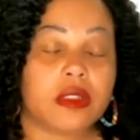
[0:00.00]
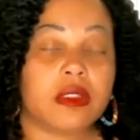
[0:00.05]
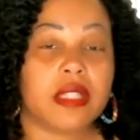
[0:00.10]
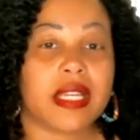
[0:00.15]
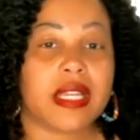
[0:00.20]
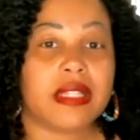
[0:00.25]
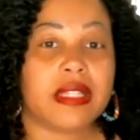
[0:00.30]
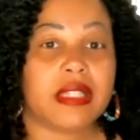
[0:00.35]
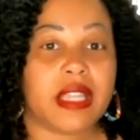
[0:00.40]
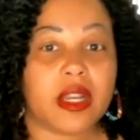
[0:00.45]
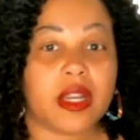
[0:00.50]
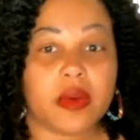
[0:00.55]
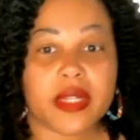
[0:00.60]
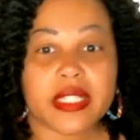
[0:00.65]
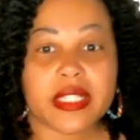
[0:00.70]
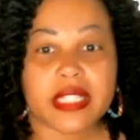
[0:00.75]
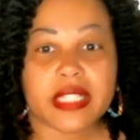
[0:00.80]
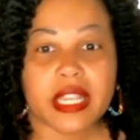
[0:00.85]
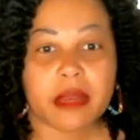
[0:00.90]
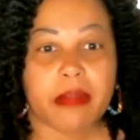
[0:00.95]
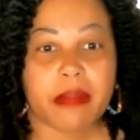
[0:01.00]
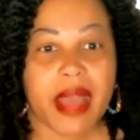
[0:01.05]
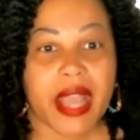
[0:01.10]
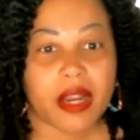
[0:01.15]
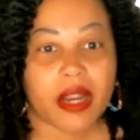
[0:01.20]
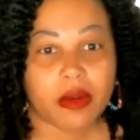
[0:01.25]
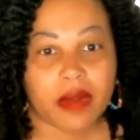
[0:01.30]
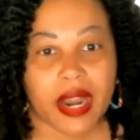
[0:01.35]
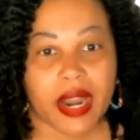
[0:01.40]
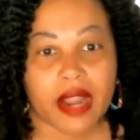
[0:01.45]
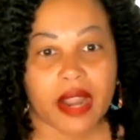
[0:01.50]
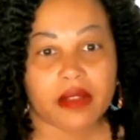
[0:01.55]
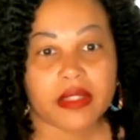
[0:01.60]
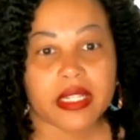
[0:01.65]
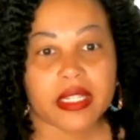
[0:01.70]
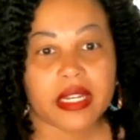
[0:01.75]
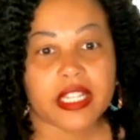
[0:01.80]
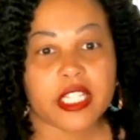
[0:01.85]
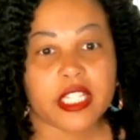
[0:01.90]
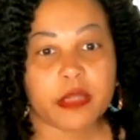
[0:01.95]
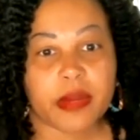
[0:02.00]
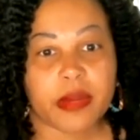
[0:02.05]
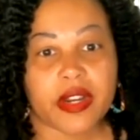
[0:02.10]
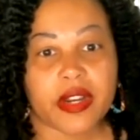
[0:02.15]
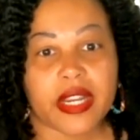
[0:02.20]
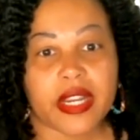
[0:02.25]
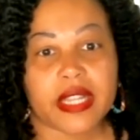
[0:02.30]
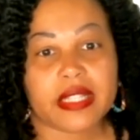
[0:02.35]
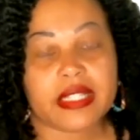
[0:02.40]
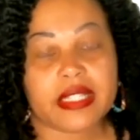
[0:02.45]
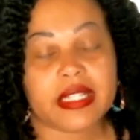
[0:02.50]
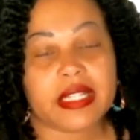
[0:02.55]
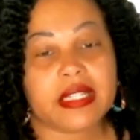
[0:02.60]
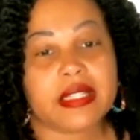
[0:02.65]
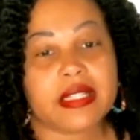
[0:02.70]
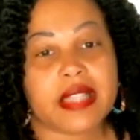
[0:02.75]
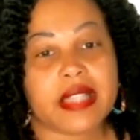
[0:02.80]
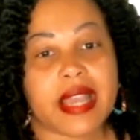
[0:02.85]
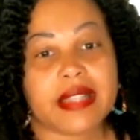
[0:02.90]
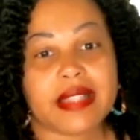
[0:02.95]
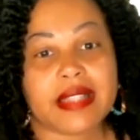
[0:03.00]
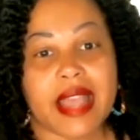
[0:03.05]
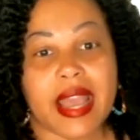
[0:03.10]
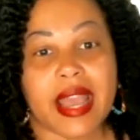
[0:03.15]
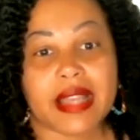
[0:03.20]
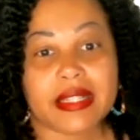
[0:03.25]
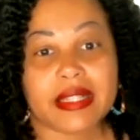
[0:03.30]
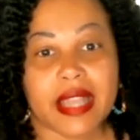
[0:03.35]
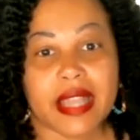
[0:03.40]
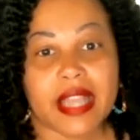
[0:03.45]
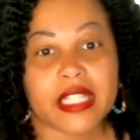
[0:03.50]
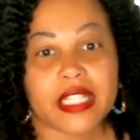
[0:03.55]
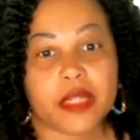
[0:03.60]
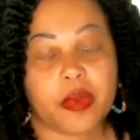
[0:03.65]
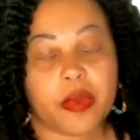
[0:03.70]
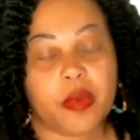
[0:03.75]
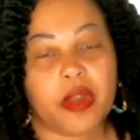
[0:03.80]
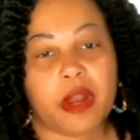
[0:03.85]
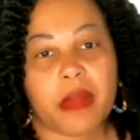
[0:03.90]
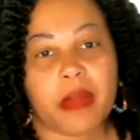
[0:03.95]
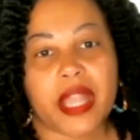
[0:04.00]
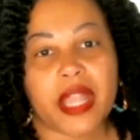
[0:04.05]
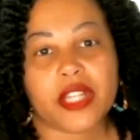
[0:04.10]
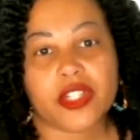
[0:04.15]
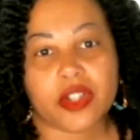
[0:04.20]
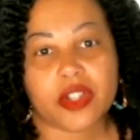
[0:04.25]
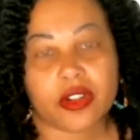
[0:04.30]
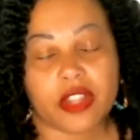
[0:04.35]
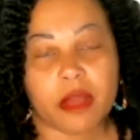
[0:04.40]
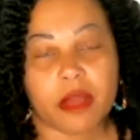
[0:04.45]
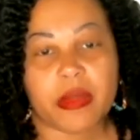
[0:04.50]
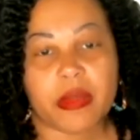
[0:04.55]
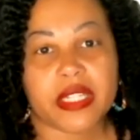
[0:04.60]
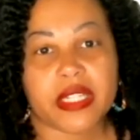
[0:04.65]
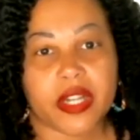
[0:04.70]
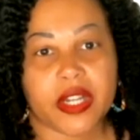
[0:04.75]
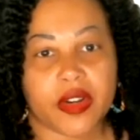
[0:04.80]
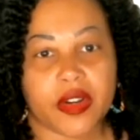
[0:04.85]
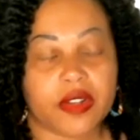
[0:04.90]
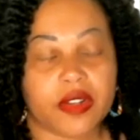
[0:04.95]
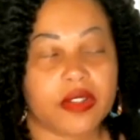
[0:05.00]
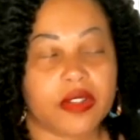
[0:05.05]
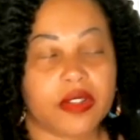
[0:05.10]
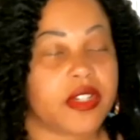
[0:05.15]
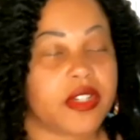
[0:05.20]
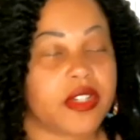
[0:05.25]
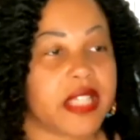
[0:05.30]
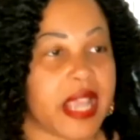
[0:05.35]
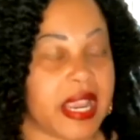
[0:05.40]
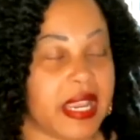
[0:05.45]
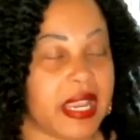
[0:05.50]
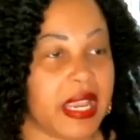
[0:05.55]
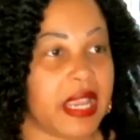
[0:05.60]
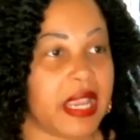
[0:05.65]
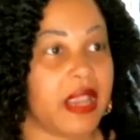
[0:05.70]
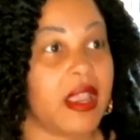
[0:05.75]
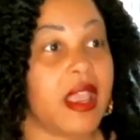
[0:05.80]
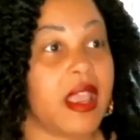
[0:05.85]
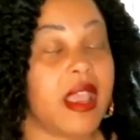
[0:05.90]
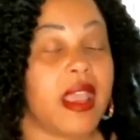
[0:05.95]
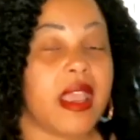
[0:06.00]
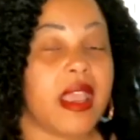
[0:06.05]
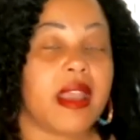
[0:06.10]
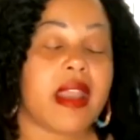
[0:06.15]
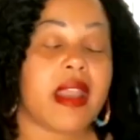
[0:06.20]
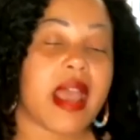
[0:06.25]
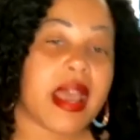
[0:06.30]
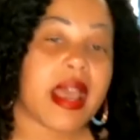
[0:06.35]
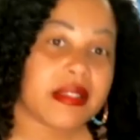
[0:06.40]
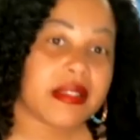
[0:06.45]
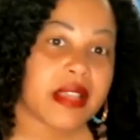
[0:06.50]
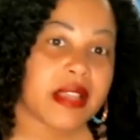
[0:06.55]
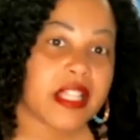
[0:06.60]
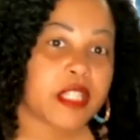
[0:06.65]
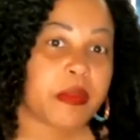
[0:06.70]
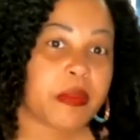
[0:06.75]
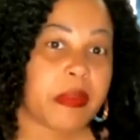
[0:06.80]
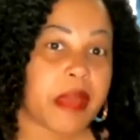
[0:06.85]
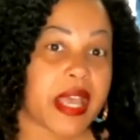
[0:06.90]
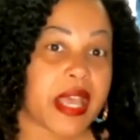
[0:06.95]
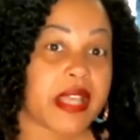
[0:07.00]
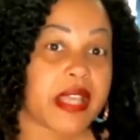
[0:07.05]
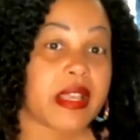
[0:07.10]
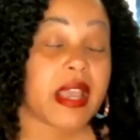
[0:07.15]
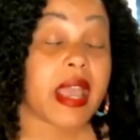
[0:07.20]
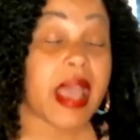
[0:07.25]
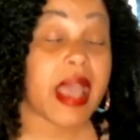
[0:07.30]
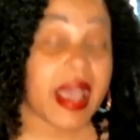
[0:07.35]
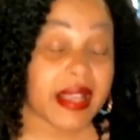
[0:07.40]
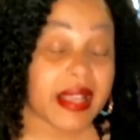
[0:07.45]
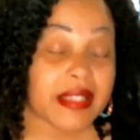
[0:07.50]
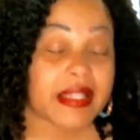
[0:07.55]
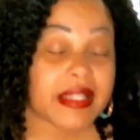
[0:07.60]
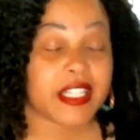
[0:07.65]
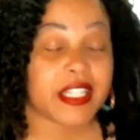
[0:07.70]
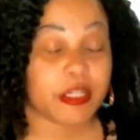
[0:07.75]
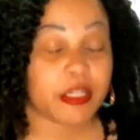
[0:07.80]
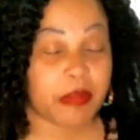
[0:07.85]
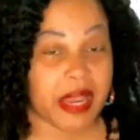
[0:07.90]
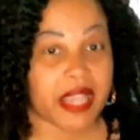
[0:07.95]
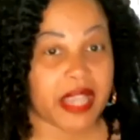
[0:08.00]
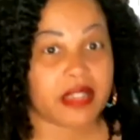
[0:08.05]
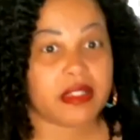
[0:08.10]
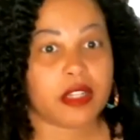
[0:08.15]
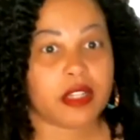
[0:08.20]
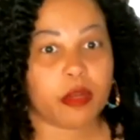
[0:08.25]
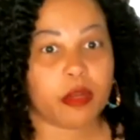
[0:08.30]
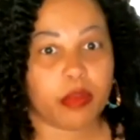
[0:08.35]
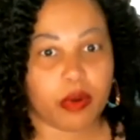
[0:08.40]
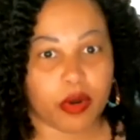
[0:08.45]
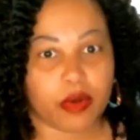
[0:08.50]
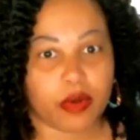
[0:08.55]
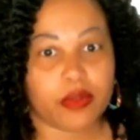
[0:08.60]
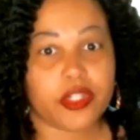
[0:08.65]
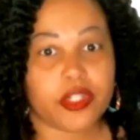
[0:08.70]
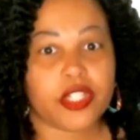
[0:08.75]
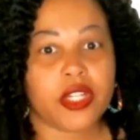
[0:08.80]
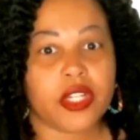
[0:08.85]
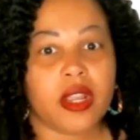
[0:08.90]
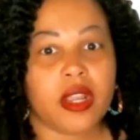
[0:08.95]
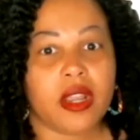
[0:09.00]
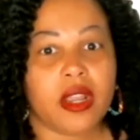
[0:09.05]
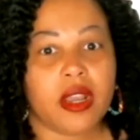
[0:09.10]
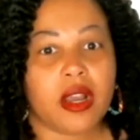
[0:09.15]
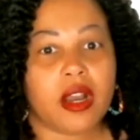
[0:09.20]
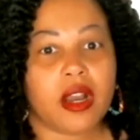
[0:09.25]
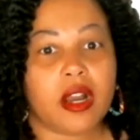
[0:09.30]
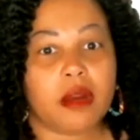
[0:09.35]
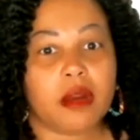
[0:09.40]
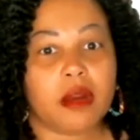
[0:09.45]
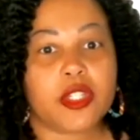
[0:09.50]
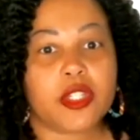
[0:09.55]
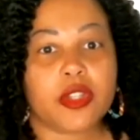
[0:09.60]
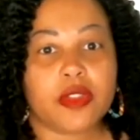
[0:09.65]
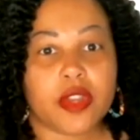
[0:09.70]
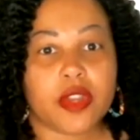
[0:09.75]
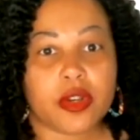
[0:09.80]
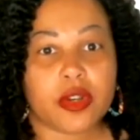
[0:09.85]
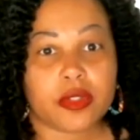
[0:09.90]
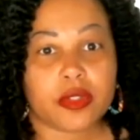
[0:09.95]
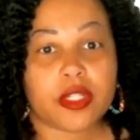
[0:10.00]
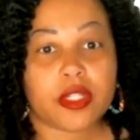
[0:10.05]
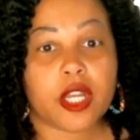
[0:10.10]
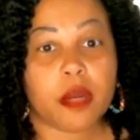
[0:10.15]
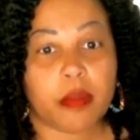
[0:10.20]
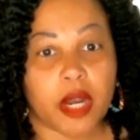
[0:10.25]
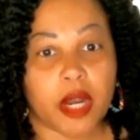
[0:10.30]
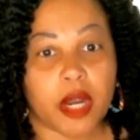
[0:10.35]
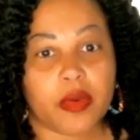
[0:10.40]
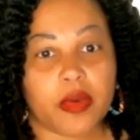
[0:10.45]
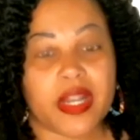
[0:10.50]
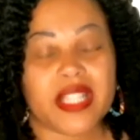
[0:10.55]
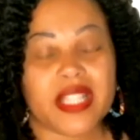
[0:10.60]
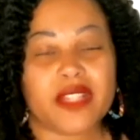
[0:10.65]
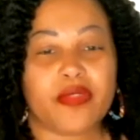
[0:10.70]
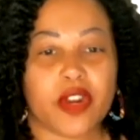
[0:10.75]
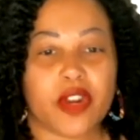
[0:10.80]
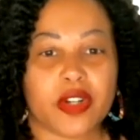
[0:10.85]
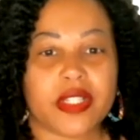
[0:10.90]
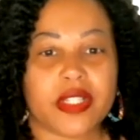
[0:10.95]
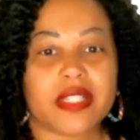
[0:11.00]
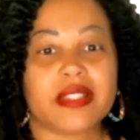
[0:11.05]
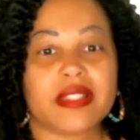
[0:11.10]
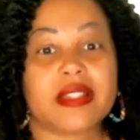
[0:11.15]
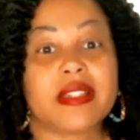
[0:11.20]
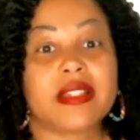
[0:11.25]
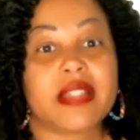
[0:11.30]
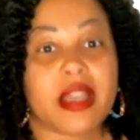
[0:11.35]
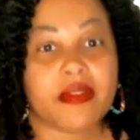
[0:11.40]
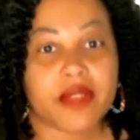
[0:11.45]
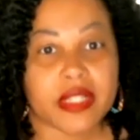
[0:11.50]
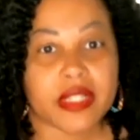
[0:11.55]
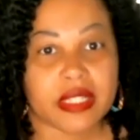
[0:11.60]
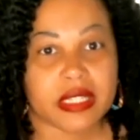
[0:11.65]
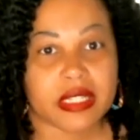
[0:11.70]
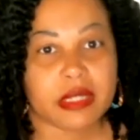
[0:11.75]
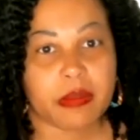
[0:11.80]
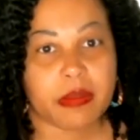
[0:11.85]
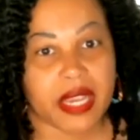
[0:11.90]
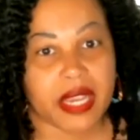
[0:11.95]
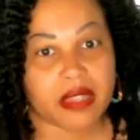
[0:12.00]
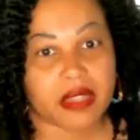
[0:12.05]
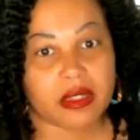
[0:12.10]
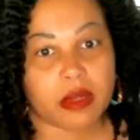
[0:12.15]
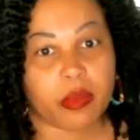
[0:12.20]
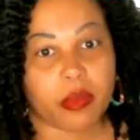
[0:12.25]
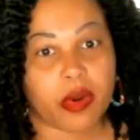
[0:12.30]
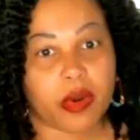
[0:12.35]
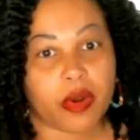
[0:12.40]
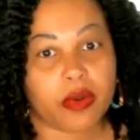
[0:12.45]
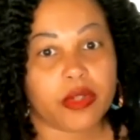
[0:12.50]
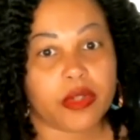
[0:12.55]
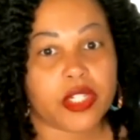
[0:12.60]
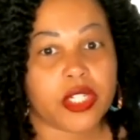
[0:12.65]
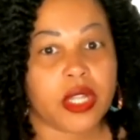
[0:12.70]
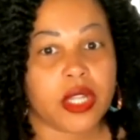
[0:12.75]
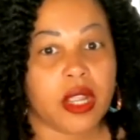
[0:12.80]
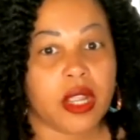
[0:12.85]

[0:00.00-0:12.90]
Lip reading: and linguistic backgrounds and experiences as assets? We want to make sure the materials are taking an assets-based approach to those components versus a deficits-based approach.